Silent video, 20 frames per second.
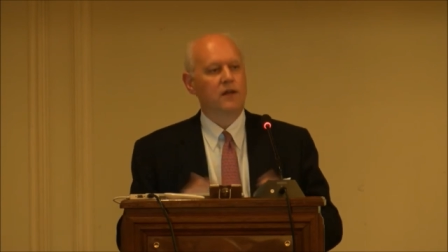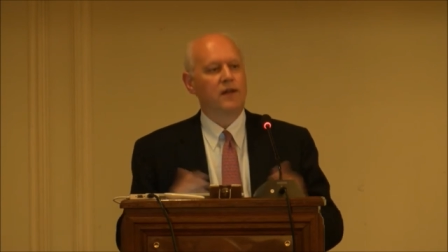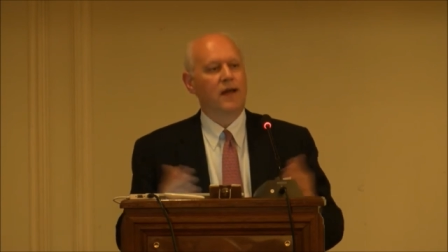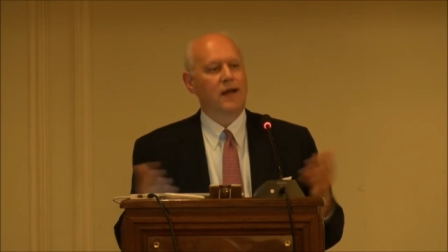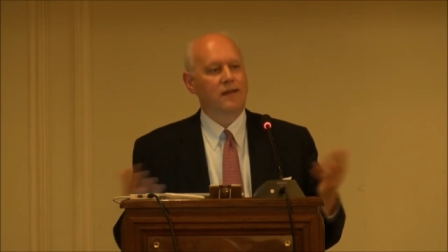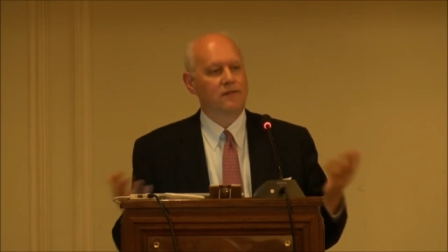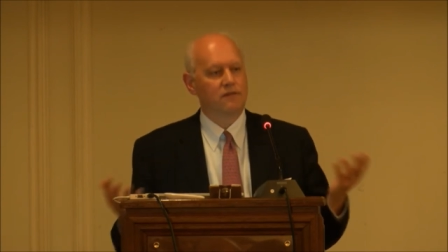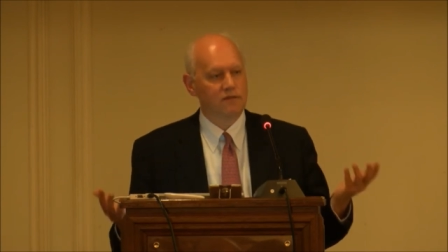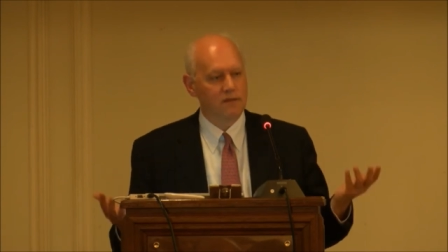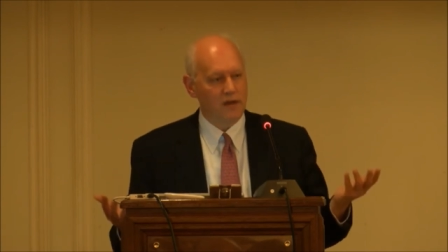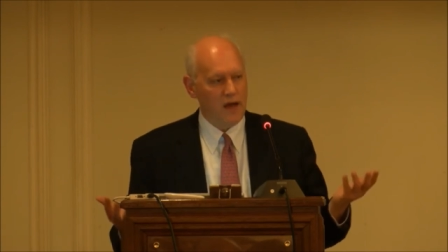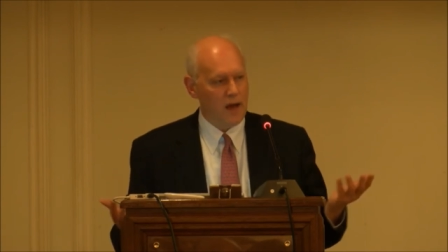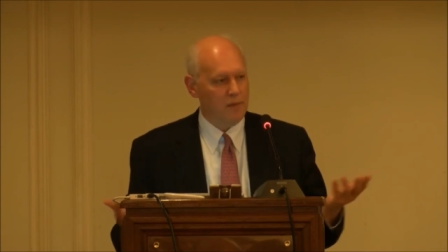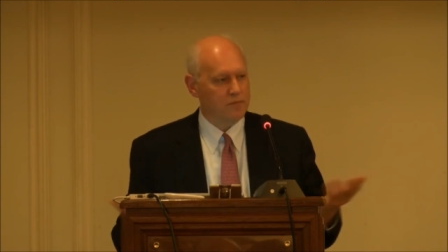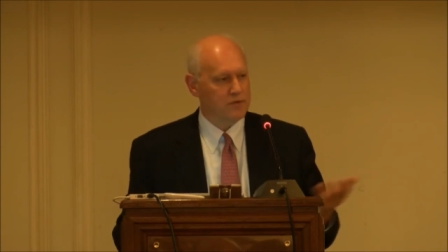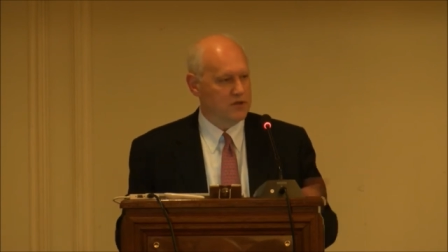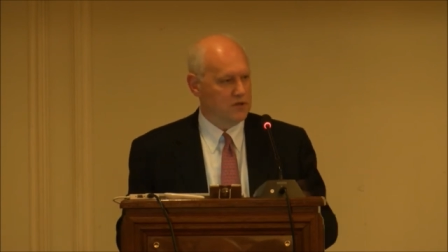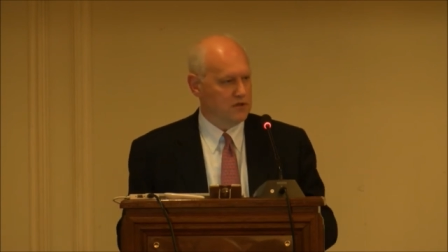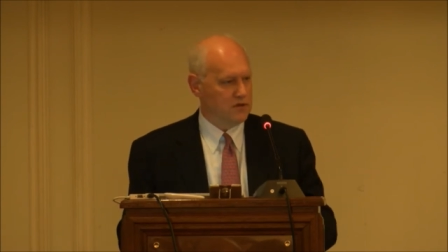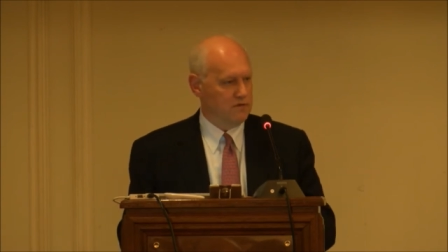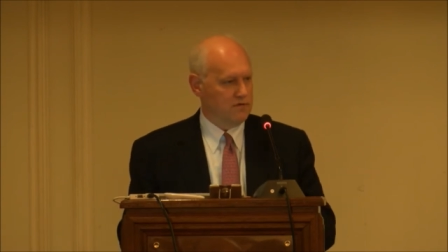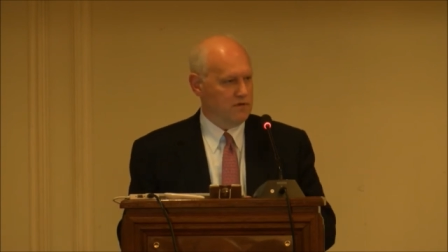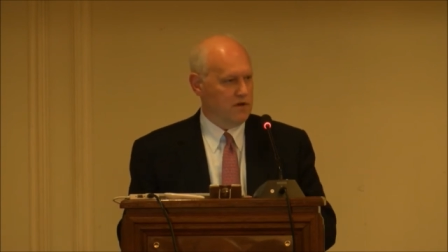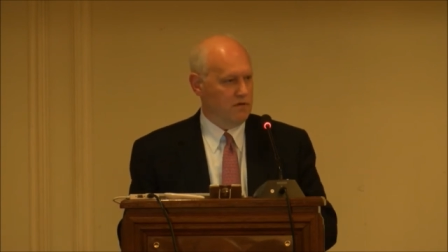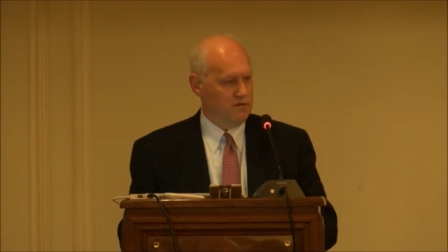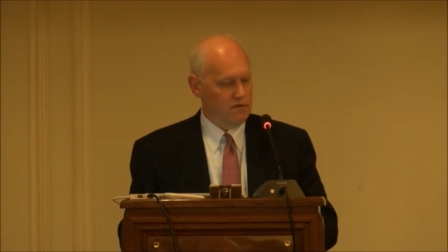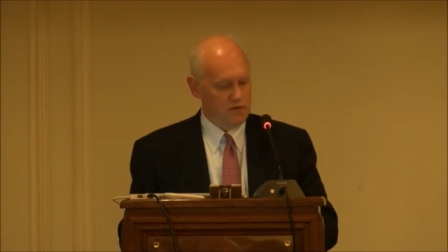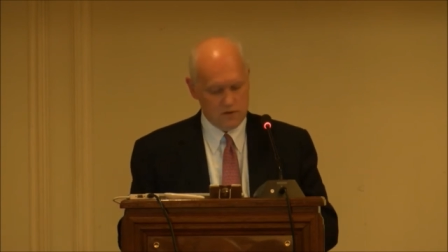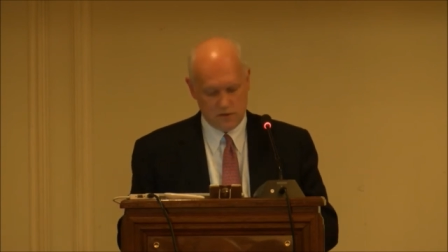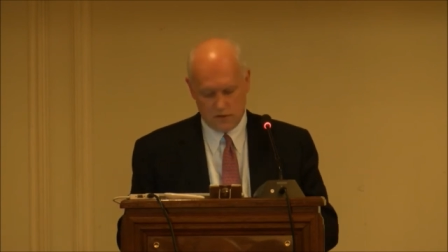That's absence of
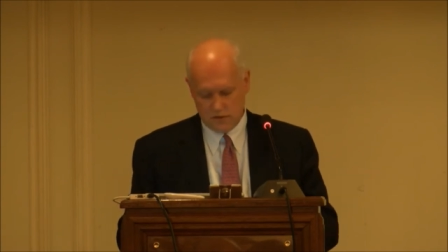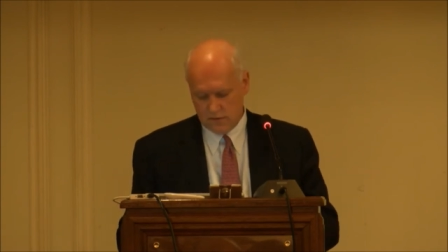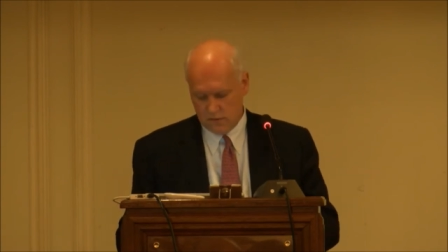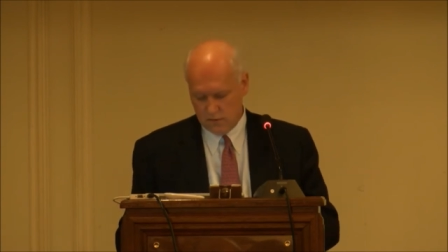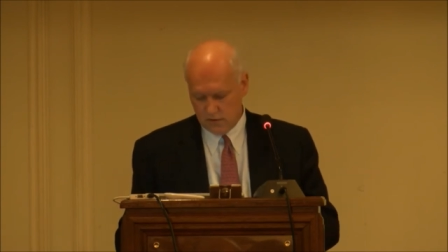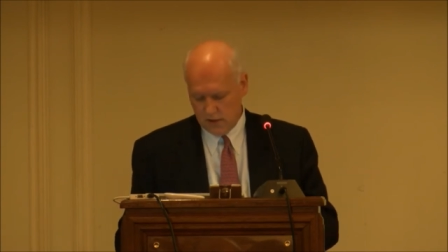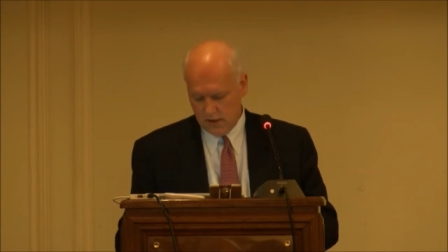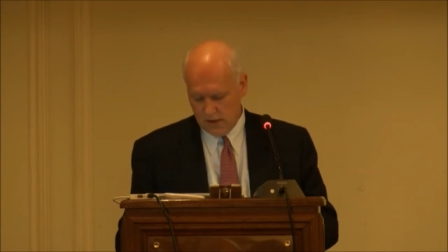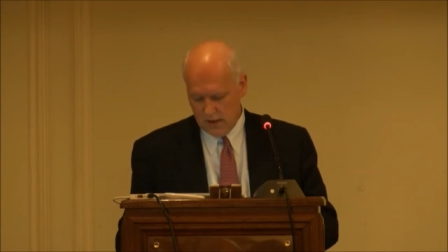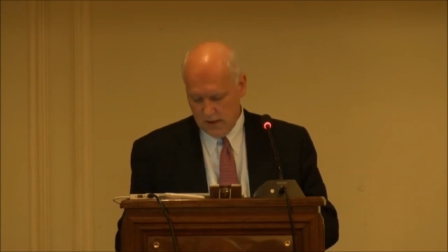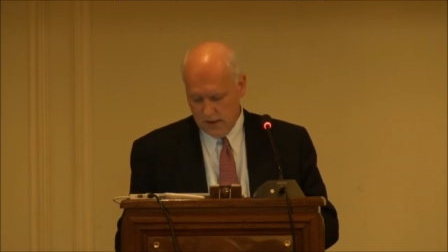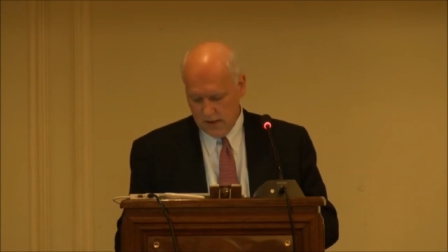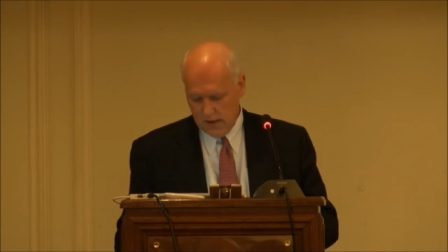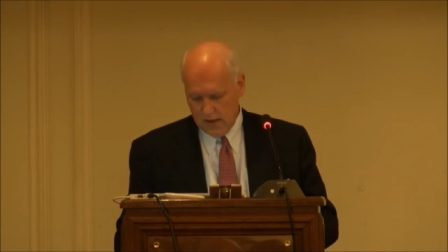governance. Okay,